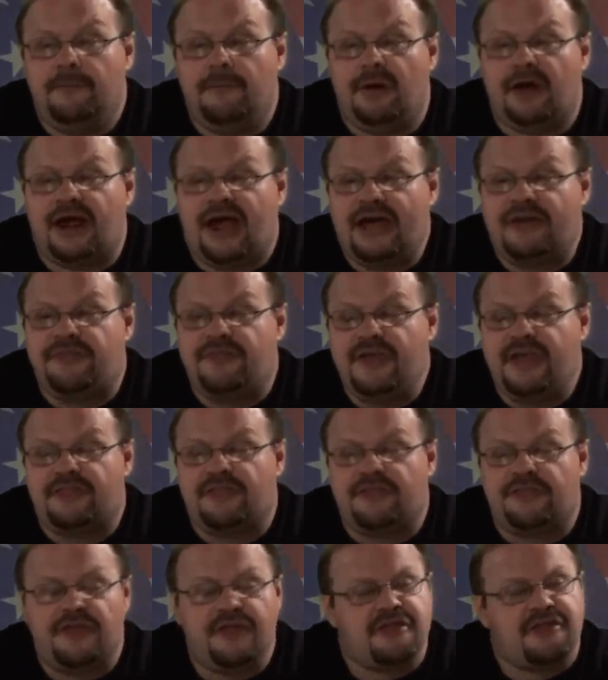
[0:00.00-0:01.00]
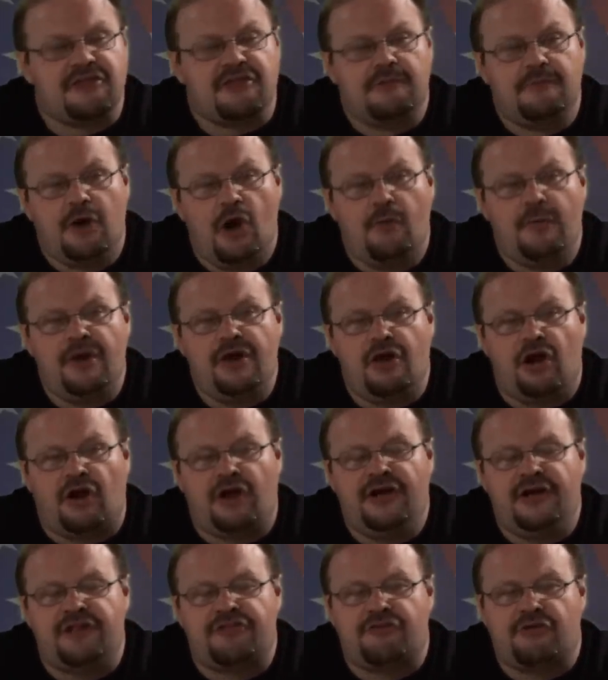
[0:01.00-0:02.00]
But I think that this is a moment in
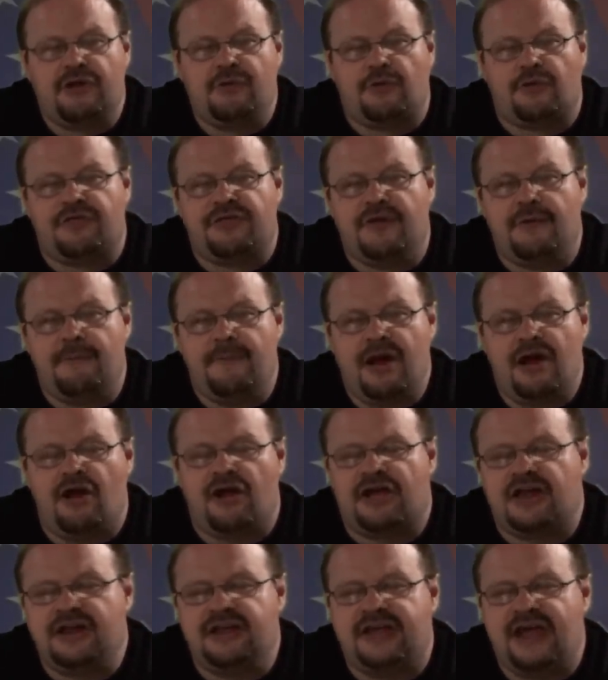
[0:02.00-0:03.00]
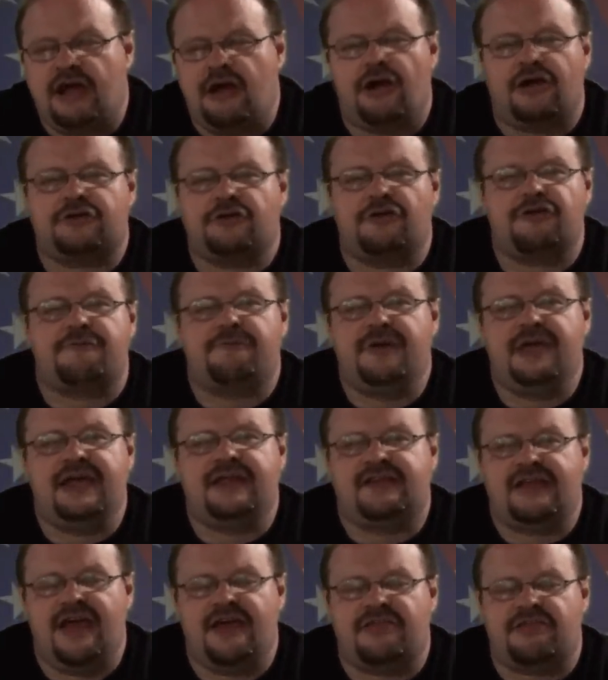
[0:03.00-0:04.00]
our history where the American character is
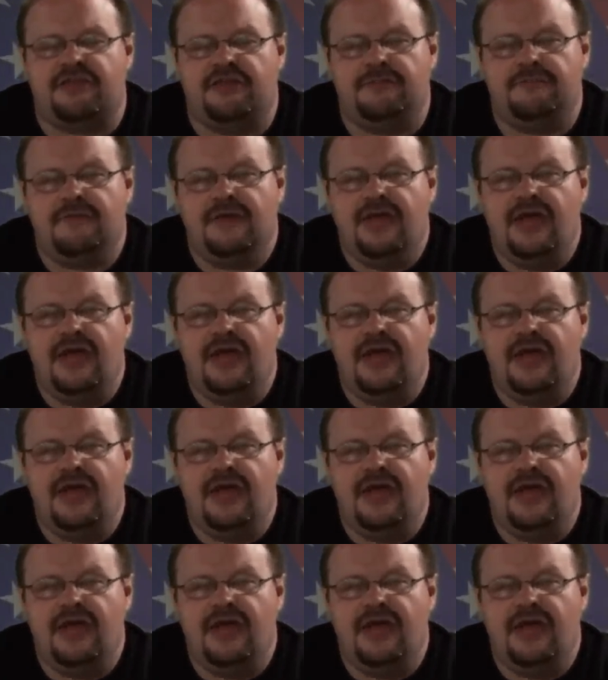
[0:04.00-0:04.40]
being tested.